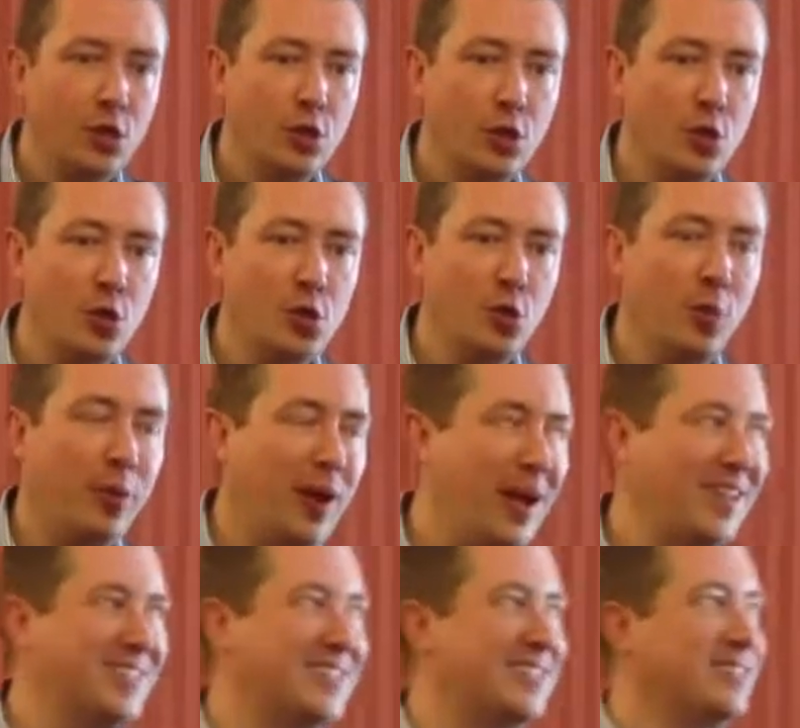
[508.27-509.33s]
Google
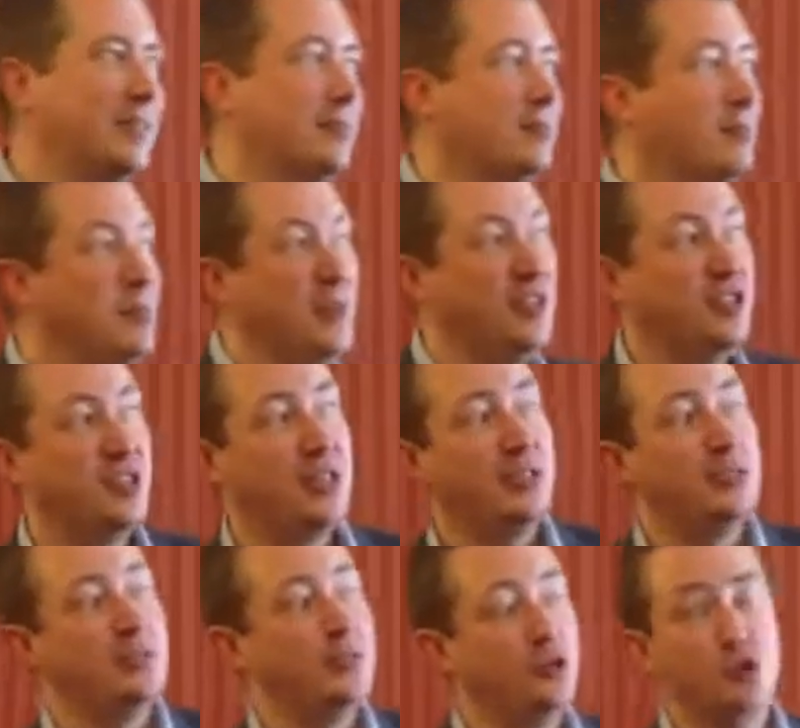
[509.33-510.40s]
Plus, we mentioned this,
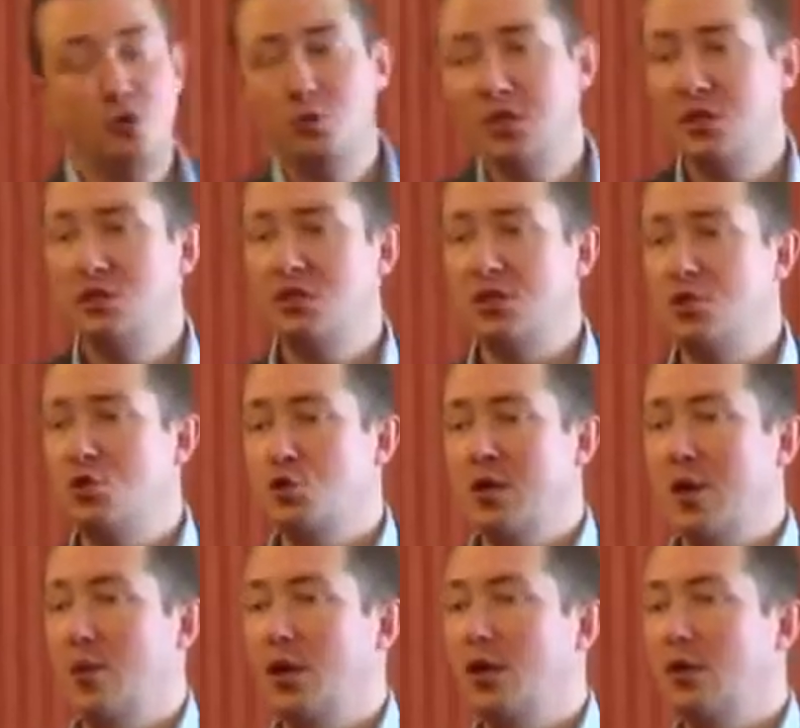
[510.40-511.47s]
it's Google's own social
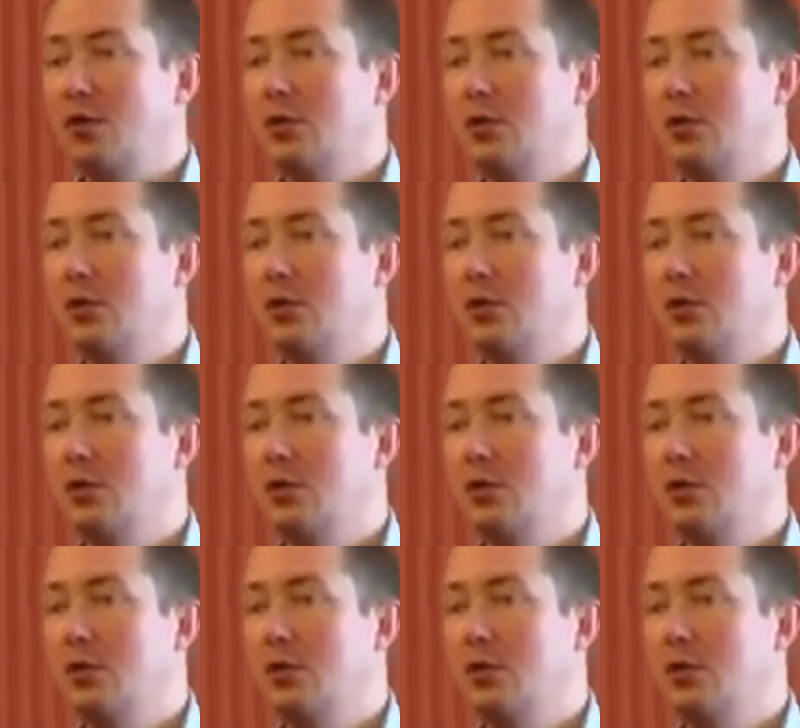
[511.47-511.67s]
network.